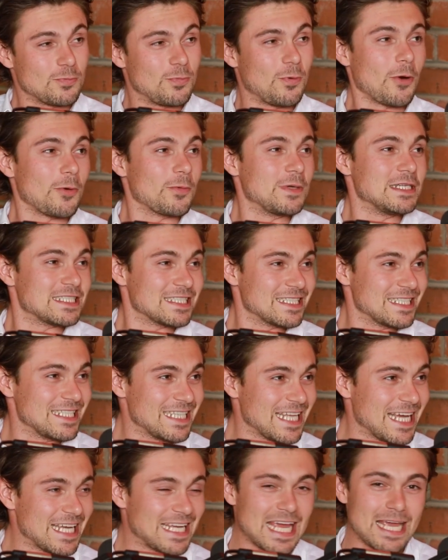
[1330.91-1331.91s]
More recently,
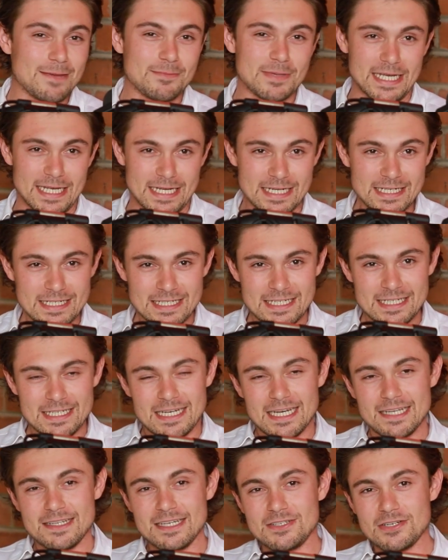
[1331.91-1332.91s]
they came in
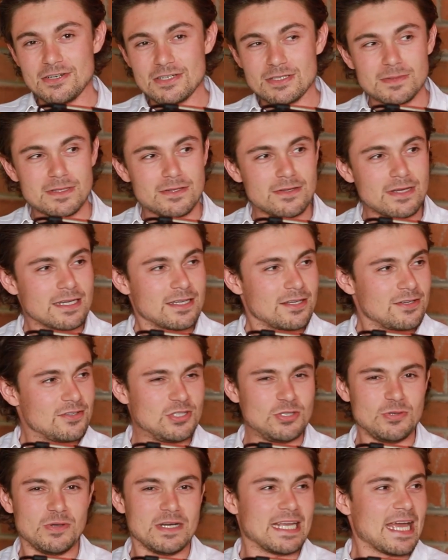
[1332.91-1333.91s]
and they turned to me. They're like,
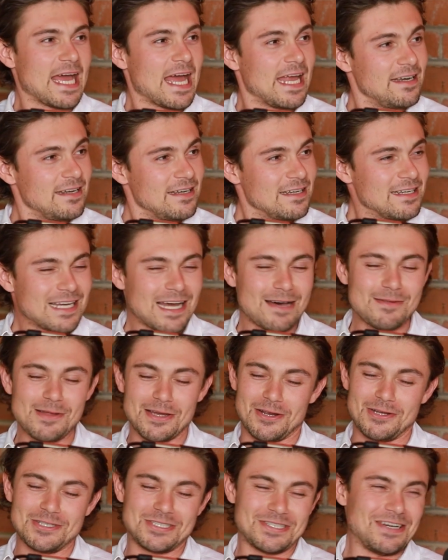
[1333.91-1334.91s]
"You again?" I'm
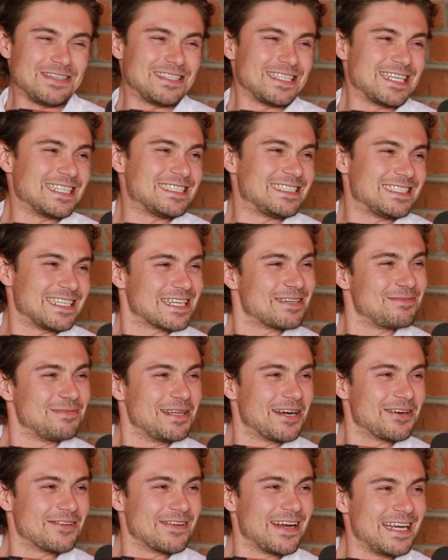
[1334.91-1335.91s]
like, "Are you starting to get sick of
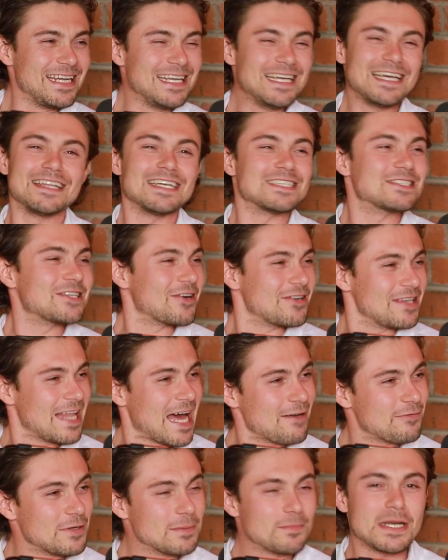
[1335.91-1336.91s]
me already?" And they start
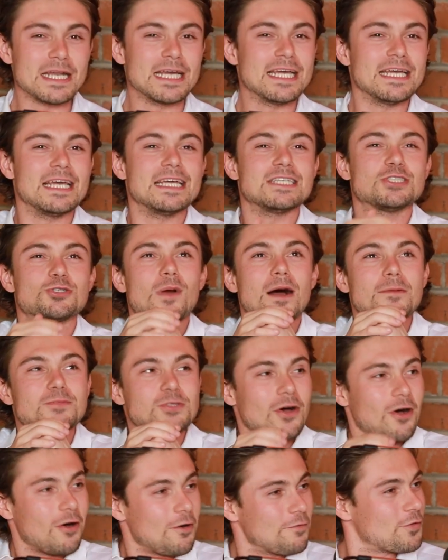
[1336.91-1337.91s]
laughing, but it drops
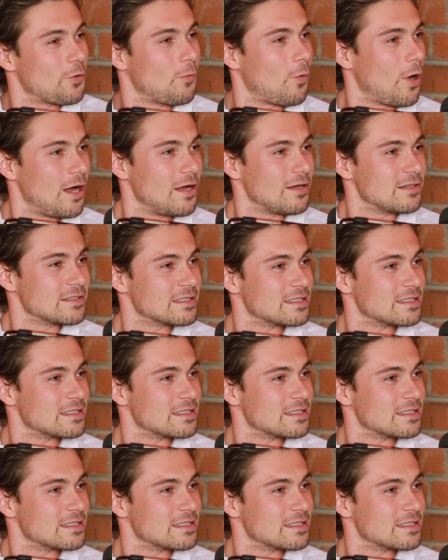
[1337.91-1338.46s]
all of the walls.